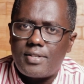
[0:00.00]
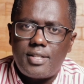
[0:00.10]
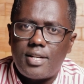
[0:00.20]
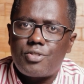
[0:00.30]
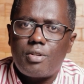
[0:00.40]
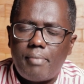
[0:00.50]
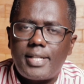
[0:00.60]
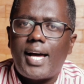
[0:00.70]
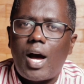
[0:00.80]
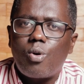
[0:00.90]
It doesn't
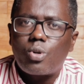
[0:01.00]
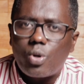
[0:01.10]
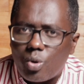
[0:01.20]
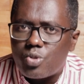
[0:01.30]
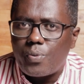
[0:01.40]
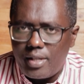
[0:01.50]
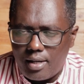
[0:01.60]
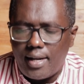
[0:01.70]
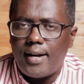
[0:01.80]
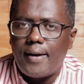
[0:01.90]
matter how close we
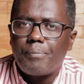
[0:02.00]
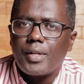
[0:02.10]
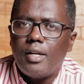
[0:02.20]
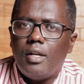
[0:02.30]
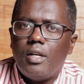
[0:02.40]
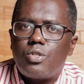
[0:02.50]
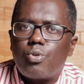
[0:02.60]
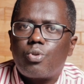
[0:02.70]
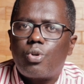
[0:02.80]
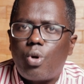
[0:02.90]
are
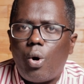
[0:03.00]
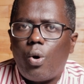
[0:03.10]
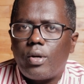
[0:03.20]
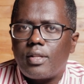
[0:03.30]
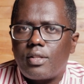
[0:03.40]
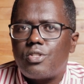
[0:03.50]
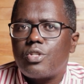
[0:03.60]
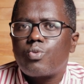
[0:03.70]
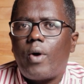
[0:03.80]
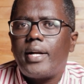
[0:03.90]
to God. This
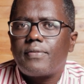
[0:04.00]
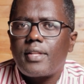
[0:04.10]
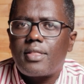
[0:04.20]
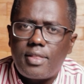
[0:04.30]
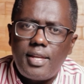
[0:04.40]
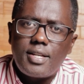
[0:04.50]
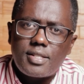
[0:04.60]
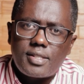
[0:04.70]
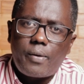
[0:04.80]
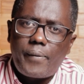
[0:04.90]
is one of the
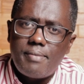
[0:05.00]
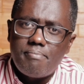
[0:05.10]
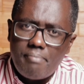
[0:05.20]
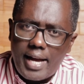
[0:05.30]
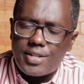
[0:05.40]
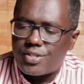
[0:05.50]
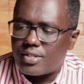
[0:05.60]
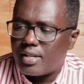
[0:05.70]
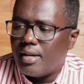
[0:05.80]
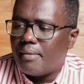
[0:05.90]
things that we
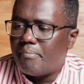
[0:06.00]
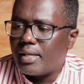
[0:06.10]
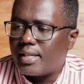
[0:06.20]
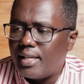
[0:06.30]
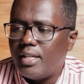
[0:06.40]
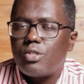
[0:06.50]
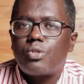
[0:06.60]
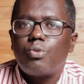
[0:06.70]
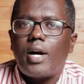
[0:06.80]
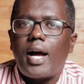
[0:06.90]
must begin
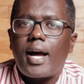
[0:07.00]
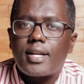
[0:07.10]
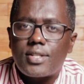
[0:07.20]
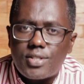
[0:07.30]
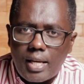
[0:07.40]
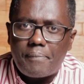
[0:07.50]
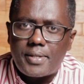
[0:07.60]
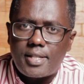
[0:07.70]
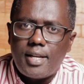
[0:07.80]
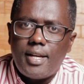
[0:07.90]
to
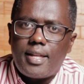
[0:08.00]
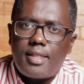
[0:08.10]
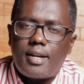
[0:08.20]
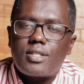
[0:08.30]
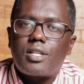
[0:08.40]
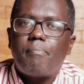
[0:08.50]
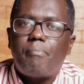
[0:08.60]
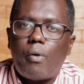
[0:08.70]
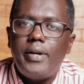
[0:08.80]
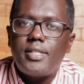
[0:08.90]
accept, that at some
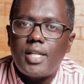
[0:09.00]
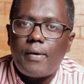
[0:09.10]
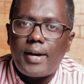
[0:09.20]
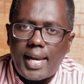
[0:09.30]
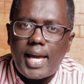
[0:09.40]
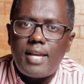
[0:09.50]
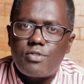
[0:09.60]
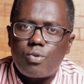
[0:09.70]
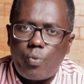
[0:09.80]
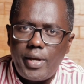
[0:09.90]
point in our
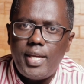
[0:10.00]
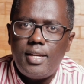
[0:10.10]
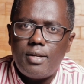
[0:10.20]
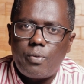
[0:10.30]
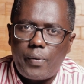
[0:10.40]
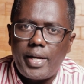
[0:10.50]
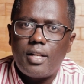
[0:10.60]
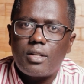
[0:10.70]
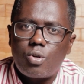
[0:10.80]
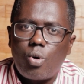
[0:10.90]
lives, we
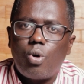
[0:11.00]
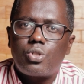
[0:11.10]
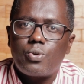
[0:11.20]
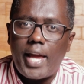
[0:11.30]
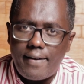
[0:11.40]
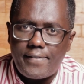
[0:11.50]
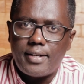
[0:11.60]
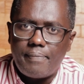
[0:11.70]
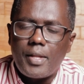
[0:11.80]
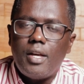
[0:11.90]
will go to
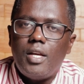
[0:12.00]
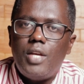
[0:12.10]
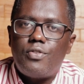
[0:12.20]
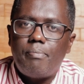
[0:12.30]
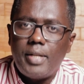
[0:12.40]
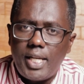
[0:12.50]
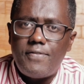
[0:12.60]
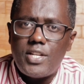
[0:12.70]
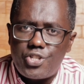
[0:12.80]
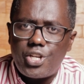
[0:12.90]
heaven. If you
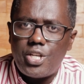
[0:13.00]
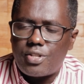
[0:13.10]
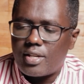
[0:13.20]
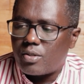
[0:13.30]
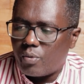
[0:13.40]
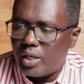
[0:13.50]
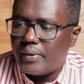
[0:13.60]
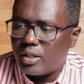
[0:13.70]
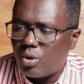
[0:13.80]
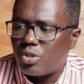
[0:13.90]
believe in Jesus, we
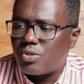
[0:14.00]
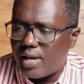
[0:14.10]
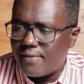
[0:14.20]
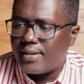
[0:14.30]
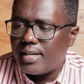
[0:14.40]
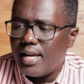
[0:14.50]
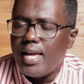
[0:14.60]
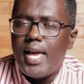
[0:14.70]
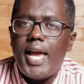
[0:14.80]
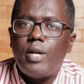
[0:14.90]
will go to heaven,
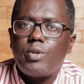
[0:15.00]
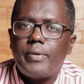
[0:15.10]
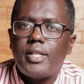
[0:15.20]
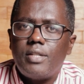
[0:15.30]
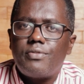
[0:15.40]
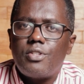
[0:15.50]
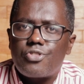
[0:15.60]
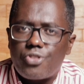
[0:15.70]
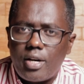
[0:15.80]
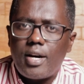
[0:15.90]
and we will leave
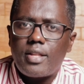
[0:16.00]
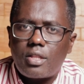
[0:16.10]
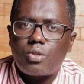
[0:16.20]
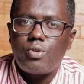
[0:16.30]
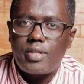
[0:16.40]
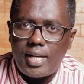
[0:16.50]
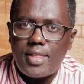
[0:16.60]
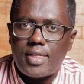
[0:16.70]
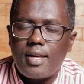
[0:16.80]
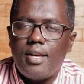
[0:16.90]
this earth through
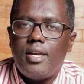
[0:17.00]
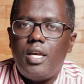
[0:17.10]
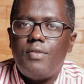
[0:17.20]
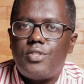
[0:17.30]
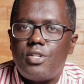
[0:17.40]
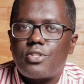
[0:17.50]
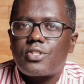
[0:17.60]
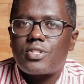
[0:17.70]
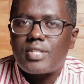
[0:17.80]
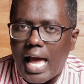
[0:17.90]
death if
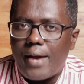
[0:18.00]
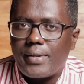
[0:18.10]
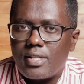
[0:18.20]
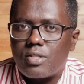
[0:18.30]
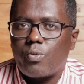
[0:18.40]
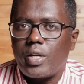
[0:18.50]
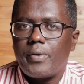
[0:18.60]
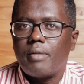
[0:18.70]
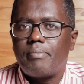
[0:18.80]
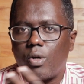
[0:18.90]
Jesus tarries. We
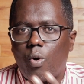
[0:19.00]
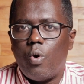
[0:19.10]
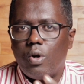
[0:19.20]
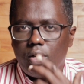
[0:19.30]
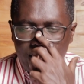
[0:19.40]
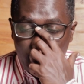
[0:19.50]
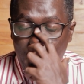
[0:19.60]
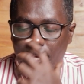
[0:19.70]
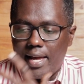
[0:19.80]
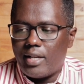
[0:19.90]
will be old,
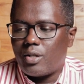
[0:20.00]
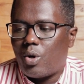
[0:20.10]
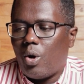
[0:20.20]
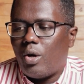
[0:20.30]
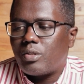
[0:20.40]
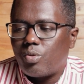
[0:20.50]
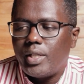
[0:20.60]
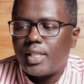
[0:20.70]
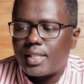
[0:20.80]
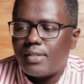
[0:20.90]
and God
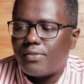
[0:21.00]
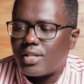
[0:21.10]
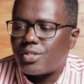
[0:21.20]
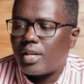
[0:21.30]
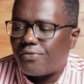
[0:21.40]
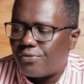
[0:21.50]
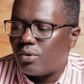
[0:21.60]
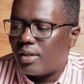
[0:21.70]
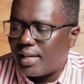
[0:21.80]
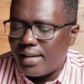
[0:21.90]
will give us a
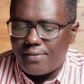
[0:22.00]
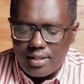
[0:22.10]
full life.